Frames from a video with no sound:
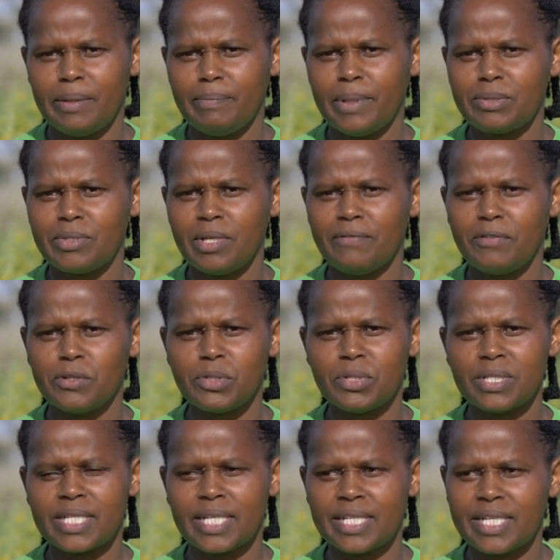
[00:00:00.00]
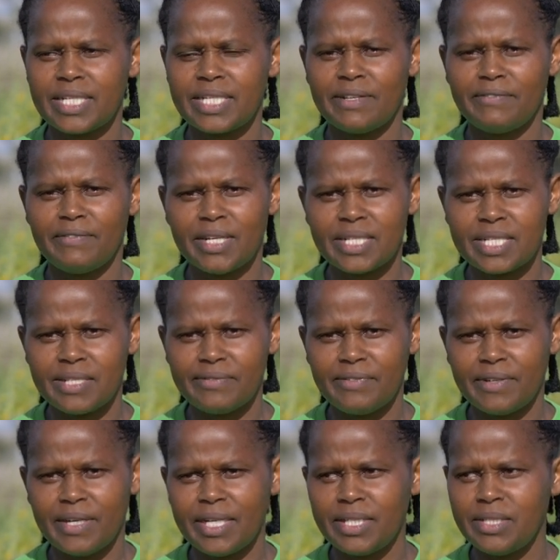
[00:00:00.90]
But we have also started
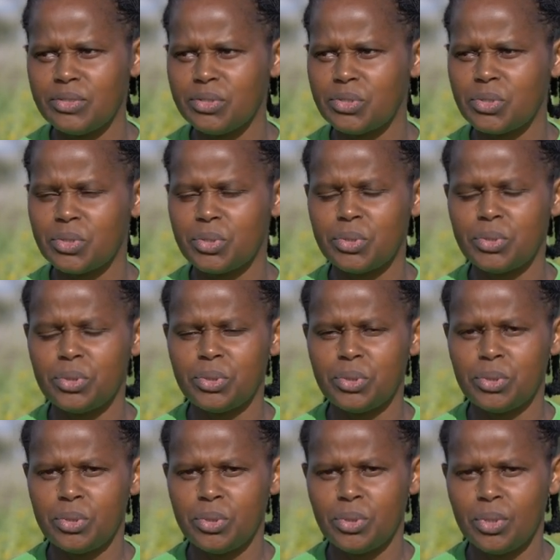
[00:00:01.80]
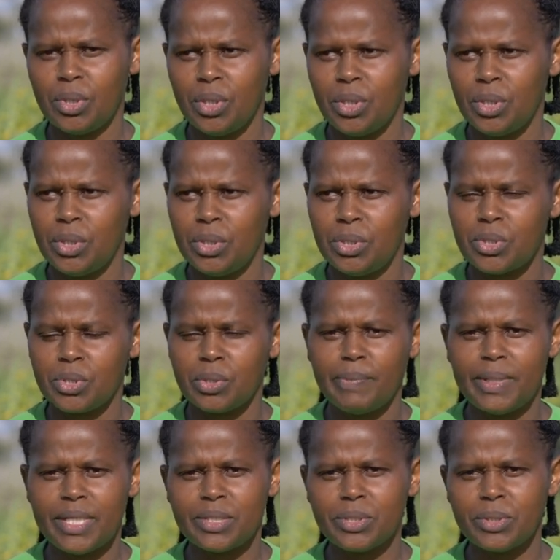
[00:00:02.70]
diversifying to
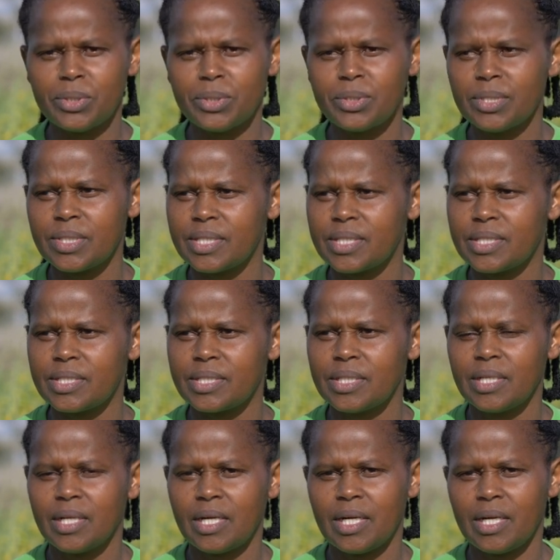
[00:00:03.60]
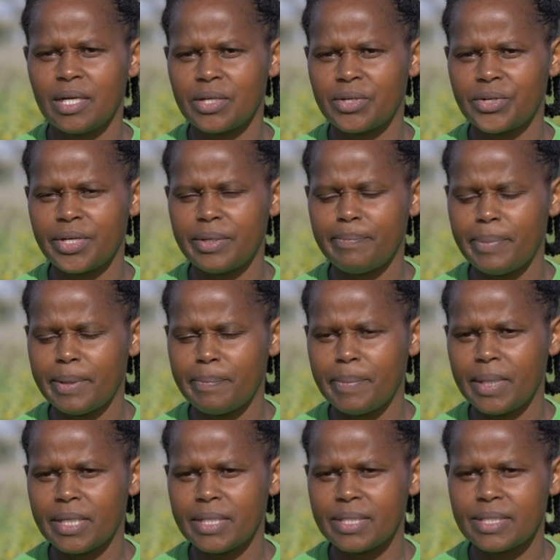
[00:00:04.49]
tomatoes, green
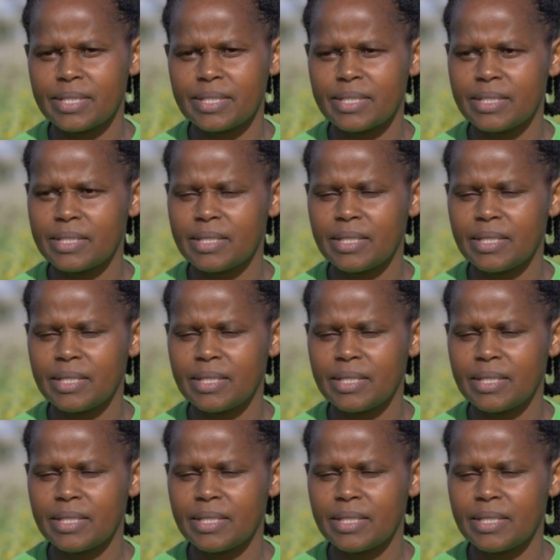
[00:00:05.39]
peppers,